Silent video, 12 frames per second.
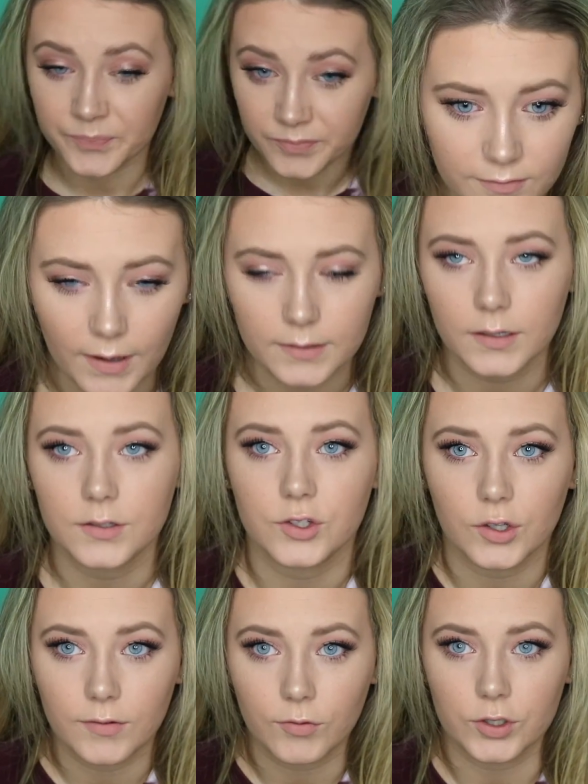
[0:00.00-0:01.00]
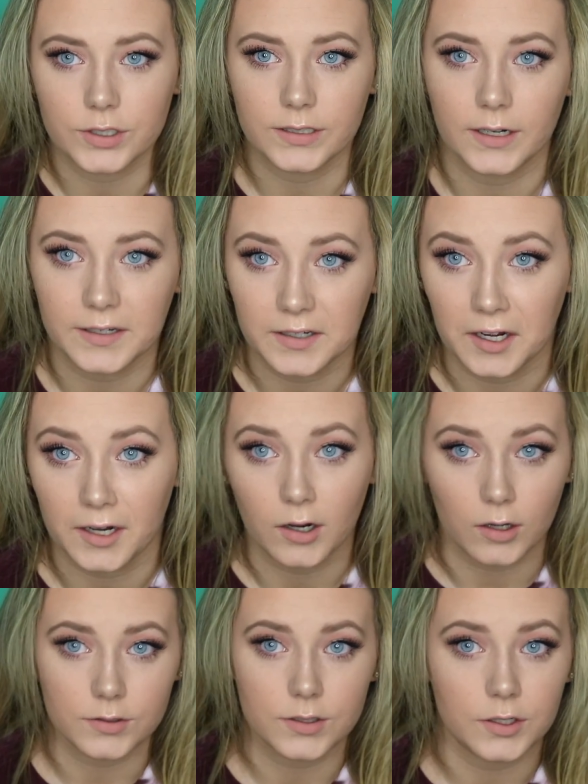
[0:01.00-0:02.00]
The fact that it's only $14.99
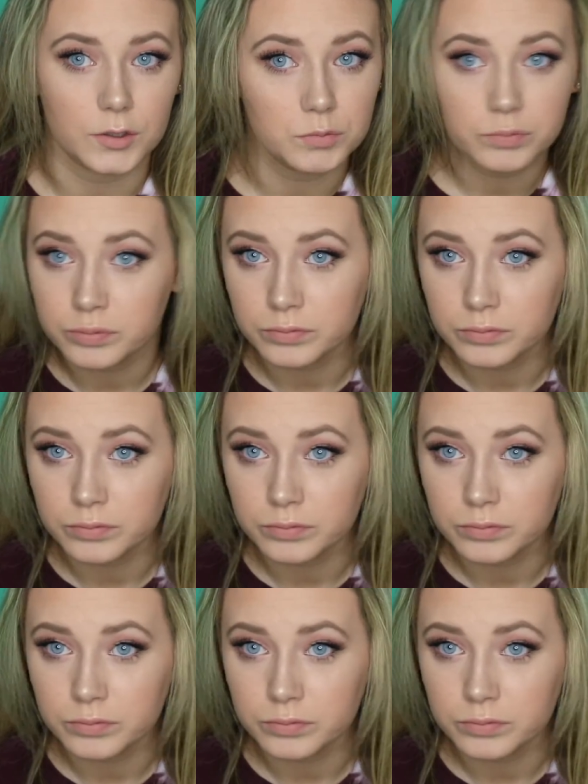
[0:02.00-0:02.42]
also.